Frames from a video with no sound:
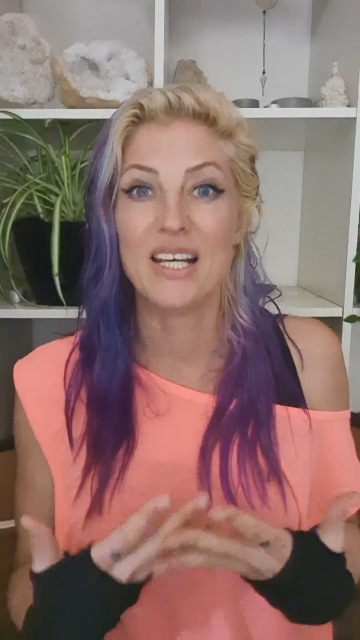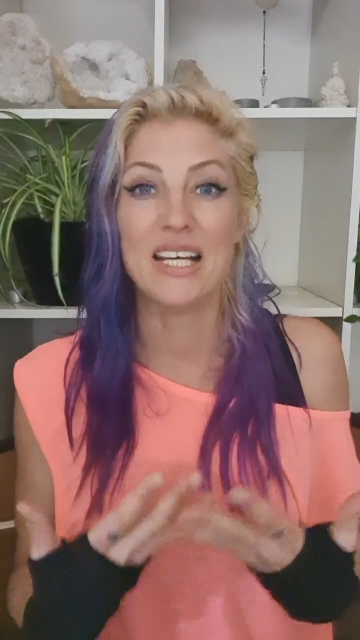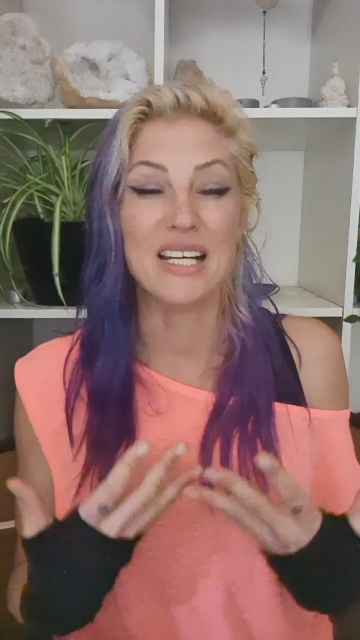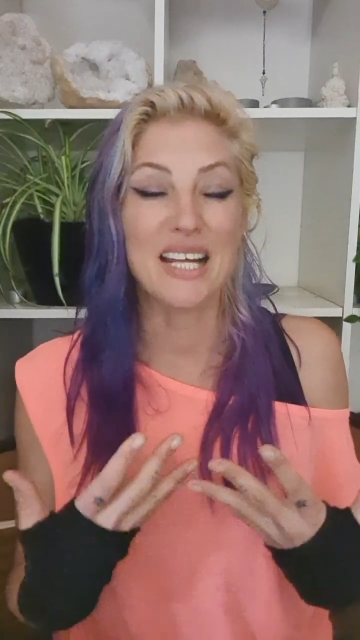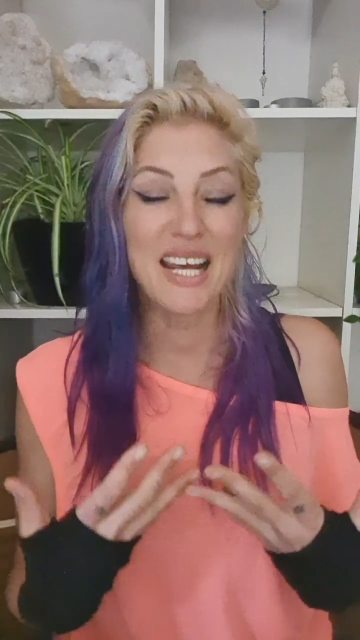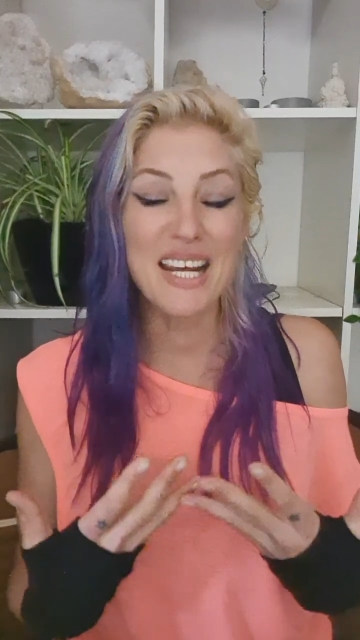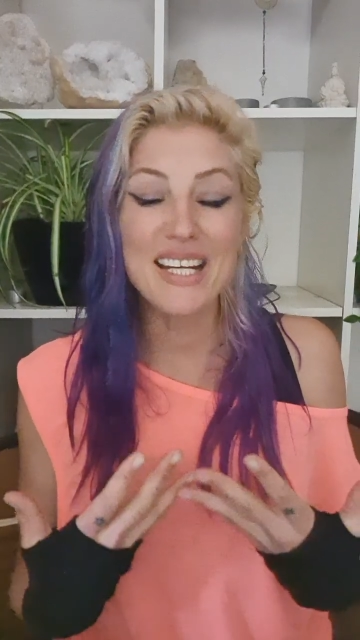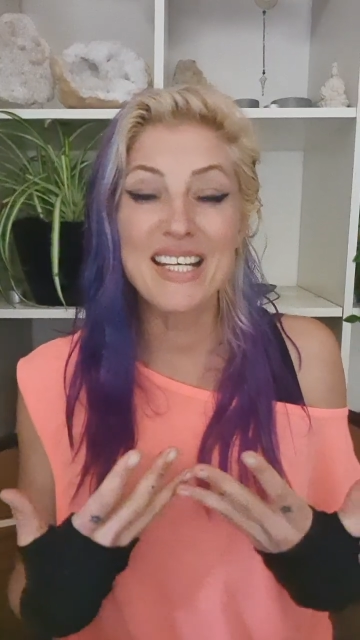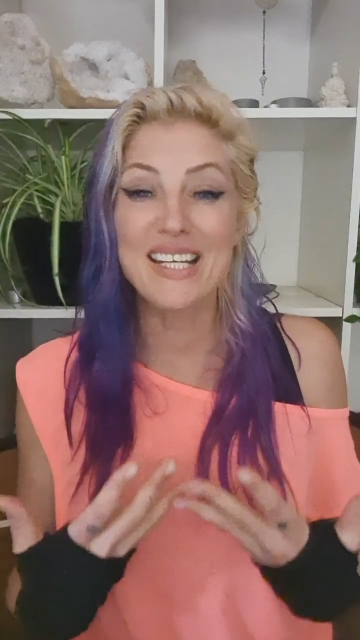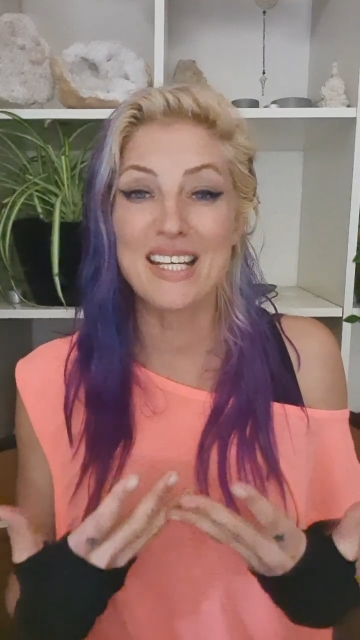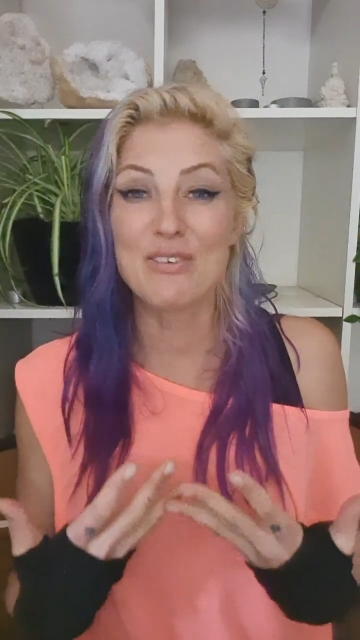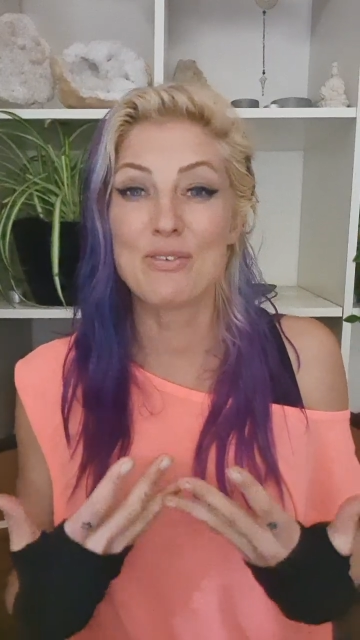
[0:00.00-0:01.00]
in
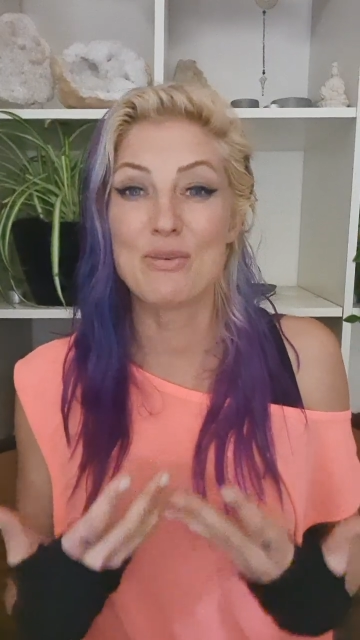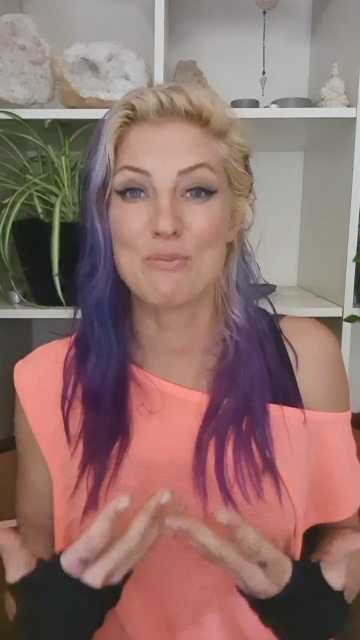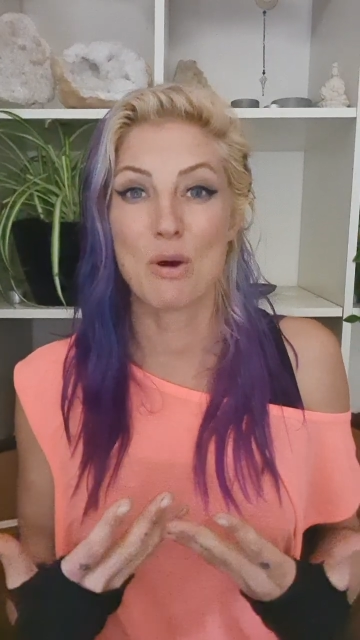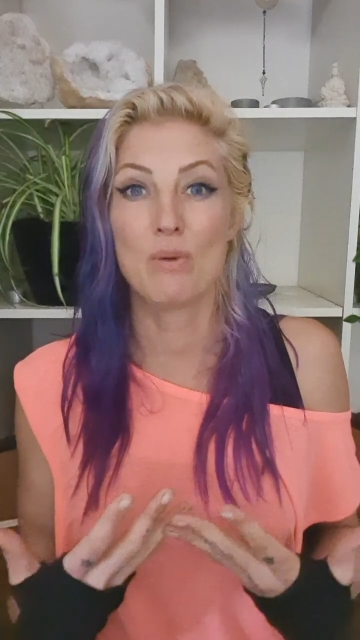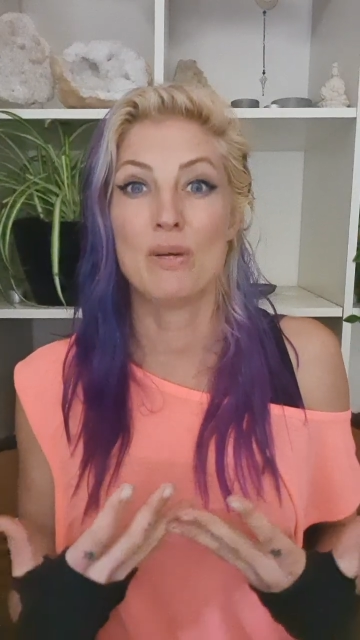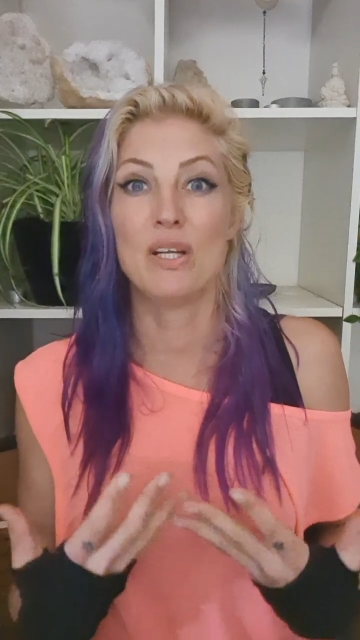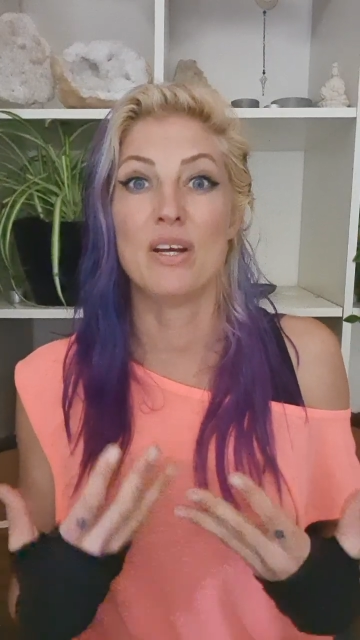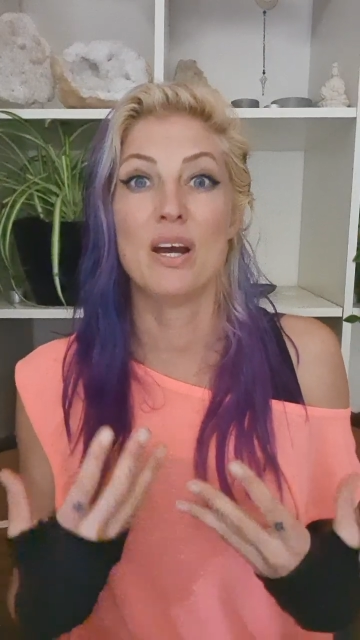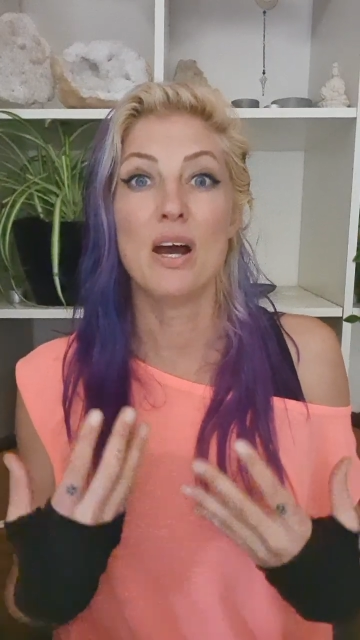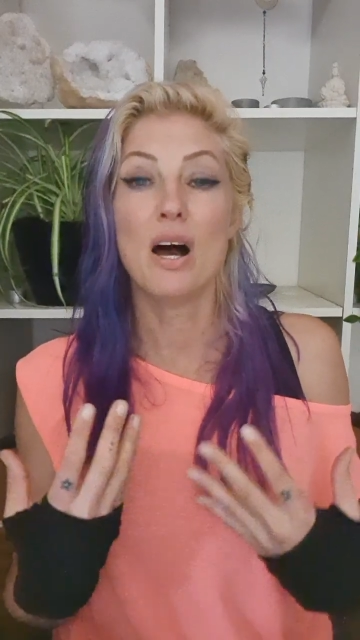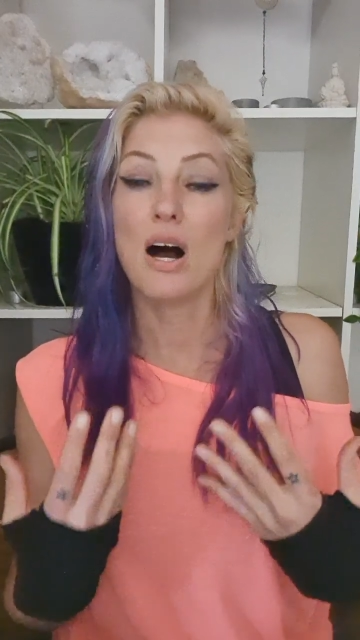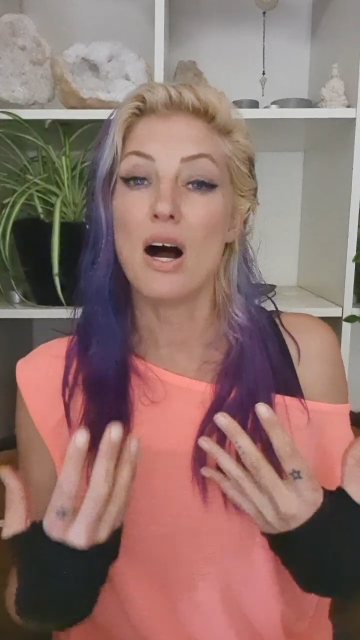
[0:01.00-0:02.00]
any given moment,
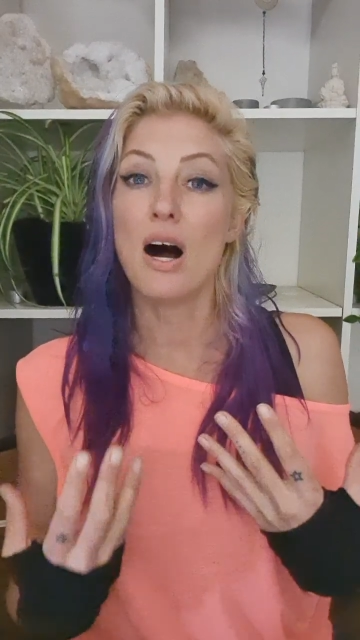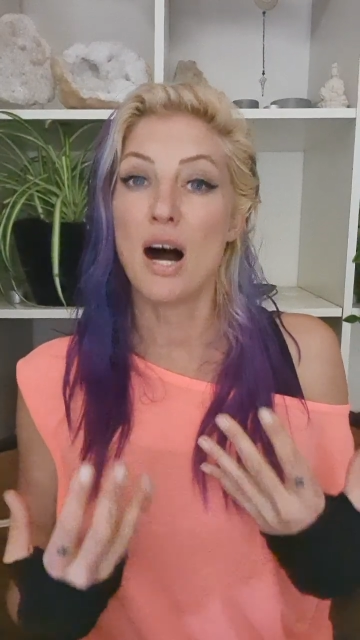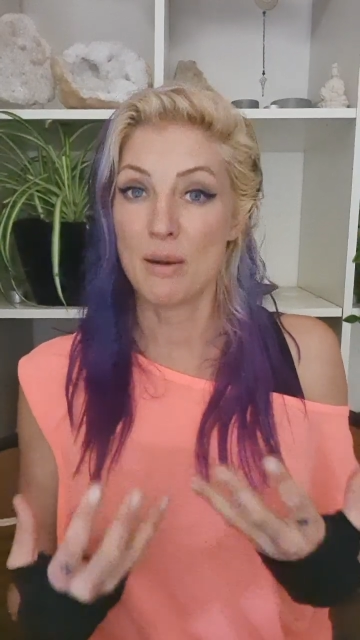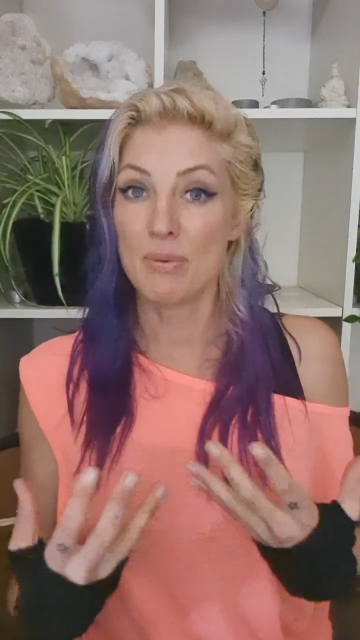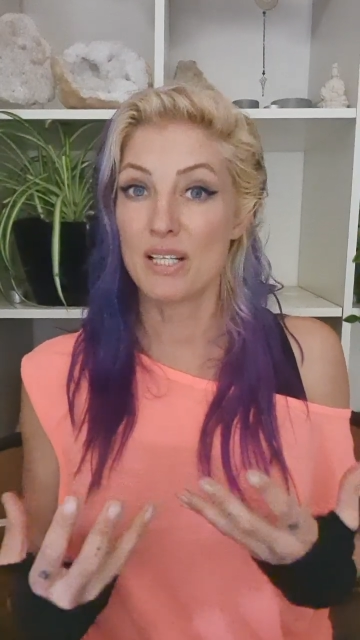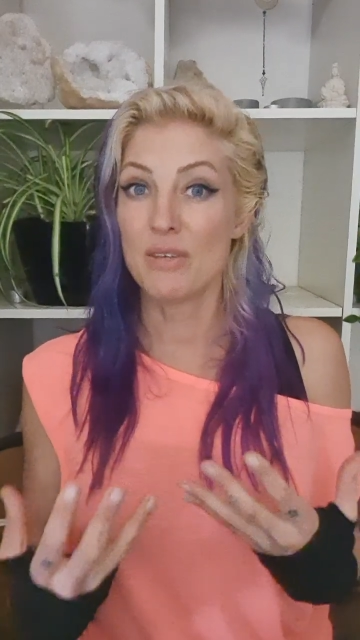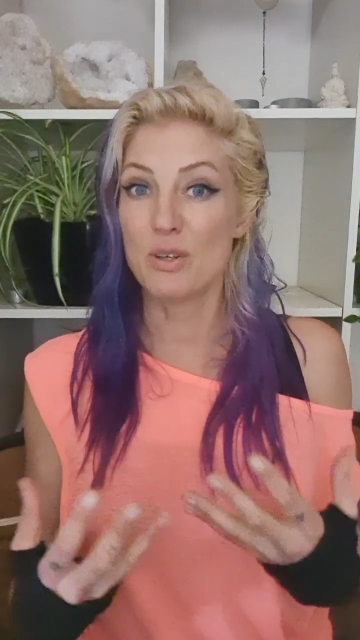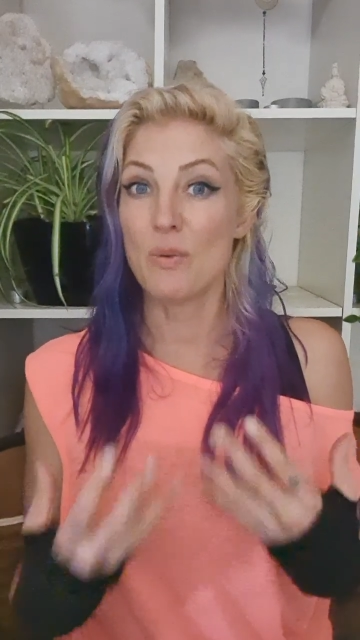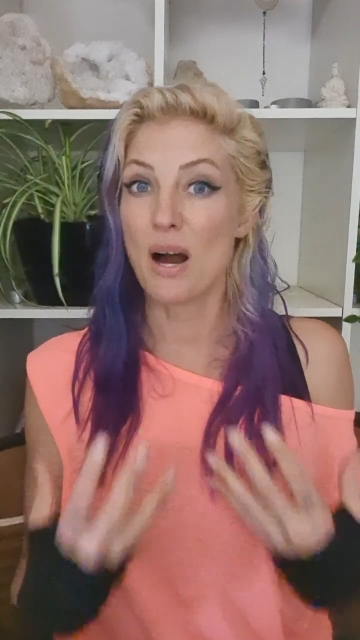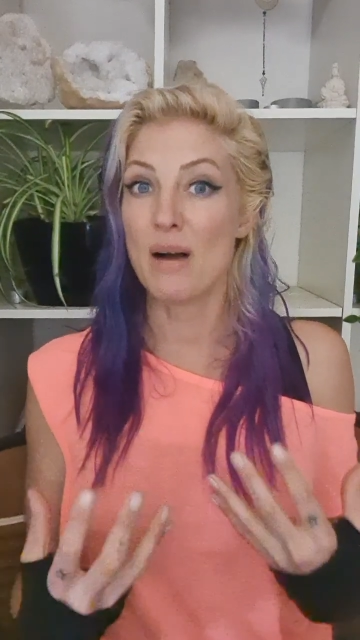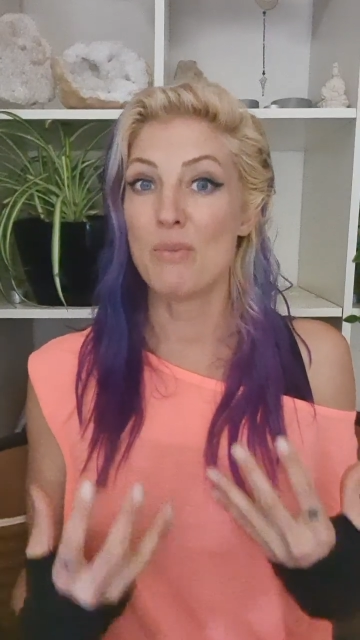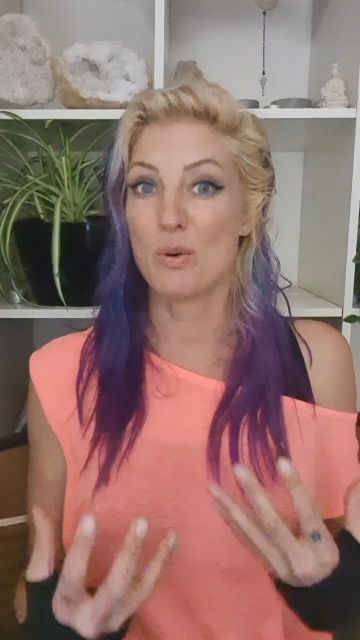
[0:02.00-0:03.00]
I believe you
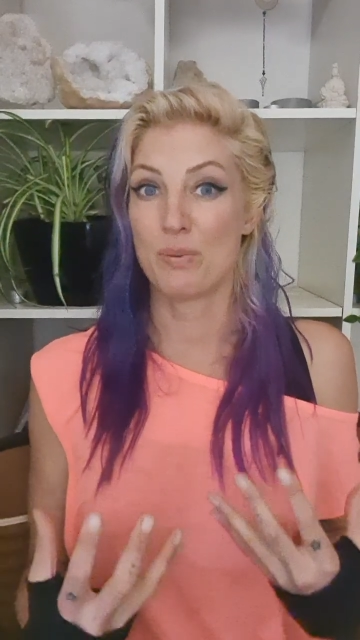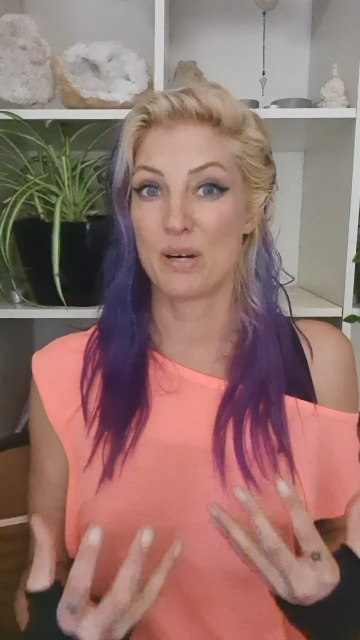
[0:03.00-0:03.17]
are more